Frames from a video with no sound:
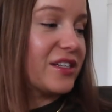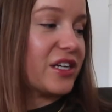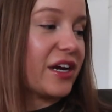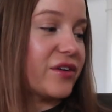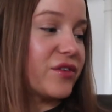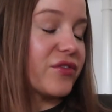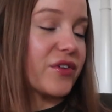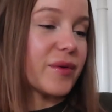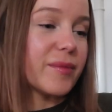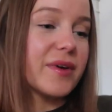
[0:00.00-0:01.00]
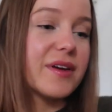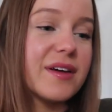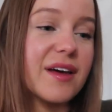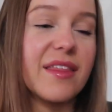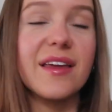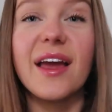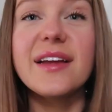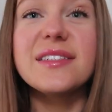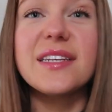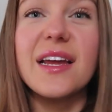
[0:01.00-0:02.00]
jail from I
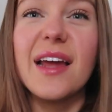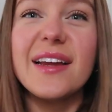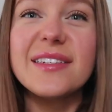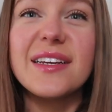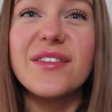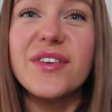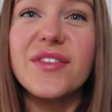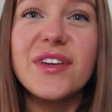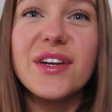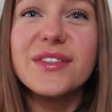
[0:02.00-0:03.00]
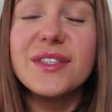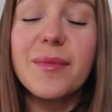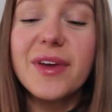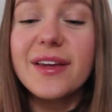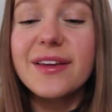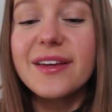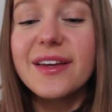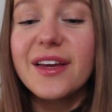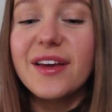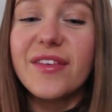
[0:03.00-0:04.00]
think eighteen fifty or something.
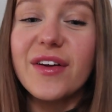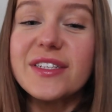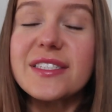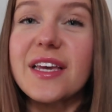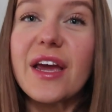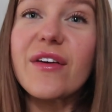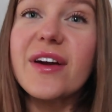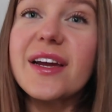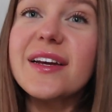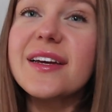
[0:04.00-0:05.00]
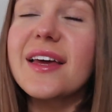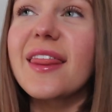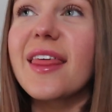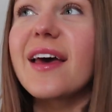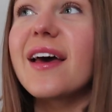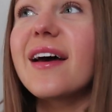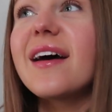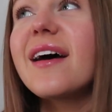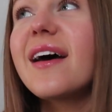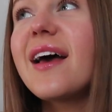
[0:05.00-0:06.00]
Very scary in
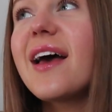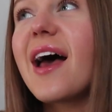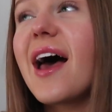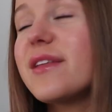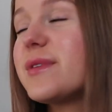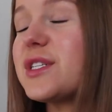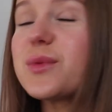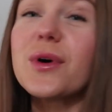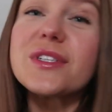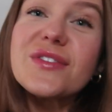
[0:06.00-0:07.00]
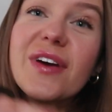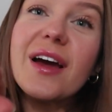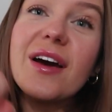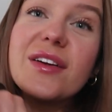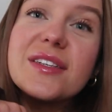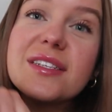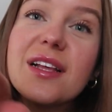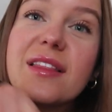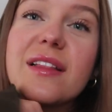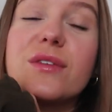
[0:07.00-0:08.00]
there. And then we just walked around
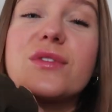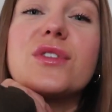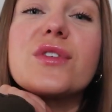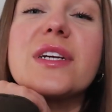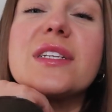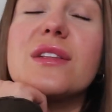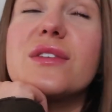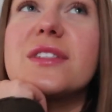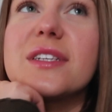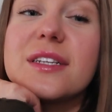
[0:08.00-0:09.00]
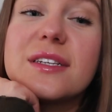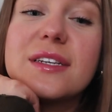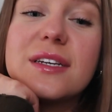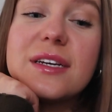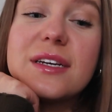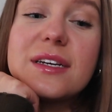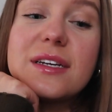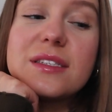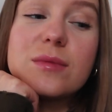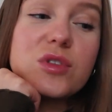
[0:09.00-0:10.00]
like a little street, looked at
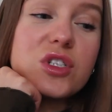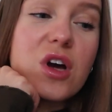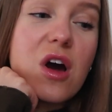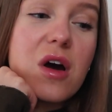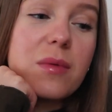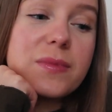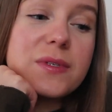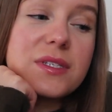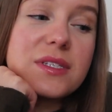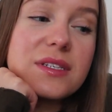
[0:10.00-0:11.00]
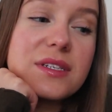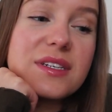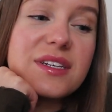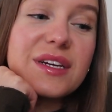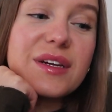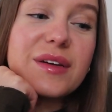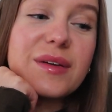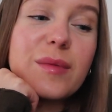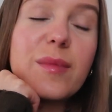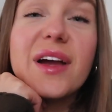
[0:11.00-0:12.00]
some shops.
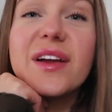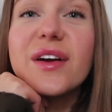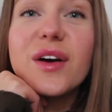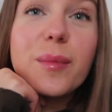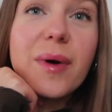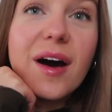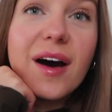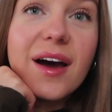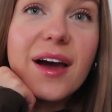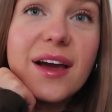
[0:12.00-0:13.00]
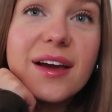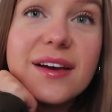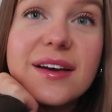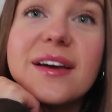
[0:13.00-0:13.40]
Mike got a pie,